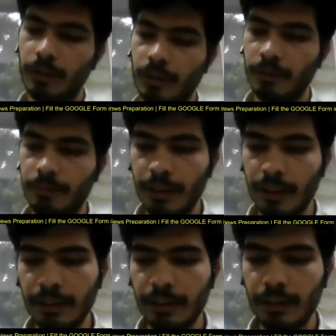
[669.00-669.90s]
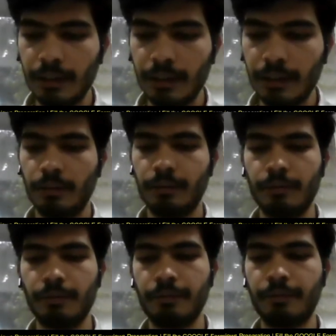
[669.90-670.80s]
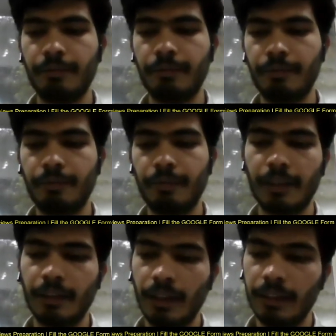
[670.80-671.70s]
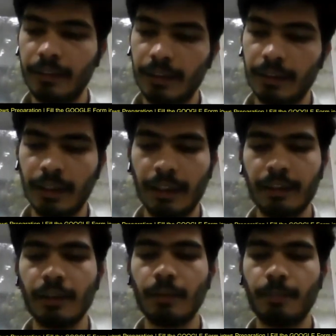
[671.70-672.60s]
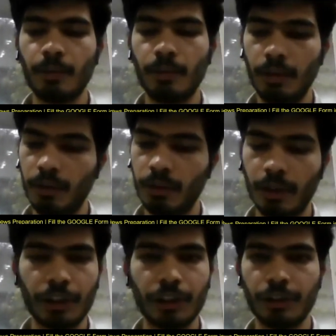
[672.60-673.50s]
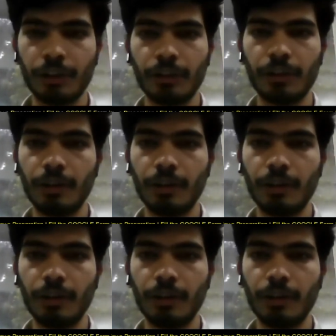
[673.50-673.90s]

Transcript: uh, we can uh, vectorize and get the whole locations.